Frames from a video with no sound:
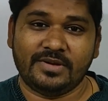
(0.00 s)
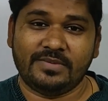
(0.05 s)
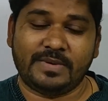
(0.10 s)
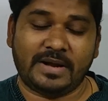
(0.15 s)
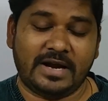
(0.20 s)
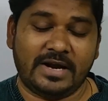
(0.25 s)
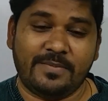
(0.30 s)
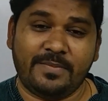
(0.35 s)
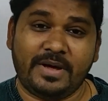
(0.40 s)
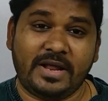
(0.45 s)

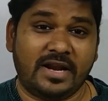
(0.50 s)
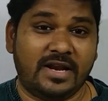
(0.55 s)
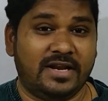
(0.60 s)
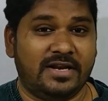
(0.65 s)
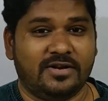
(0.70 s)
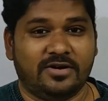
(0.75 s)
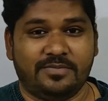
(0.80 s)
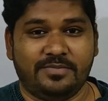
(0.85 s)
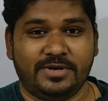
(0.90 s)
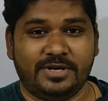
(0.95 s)
and parallel
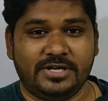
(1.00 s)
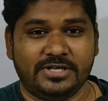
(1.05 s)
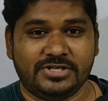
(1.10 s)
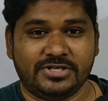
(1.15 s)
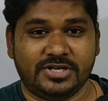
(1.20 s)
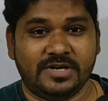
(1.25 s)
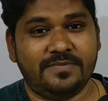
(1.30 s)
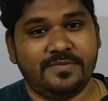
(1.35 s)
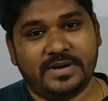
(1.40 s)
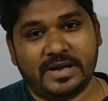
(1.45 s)
combination
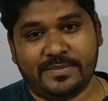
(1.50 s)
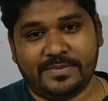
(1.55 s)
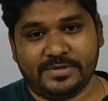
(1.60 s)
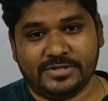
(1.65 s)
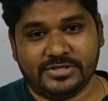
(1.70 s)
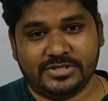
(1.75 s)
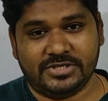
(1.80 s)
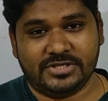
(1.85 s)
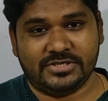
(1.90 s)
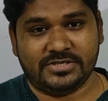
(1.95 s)
of
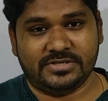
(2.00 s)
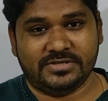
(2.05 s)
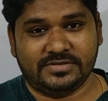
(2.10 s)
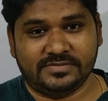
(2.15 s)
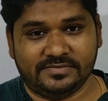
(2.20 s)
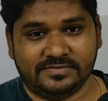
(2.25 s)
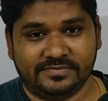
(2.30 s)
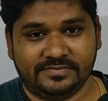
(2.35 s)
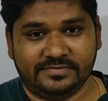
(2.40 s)
capacitors.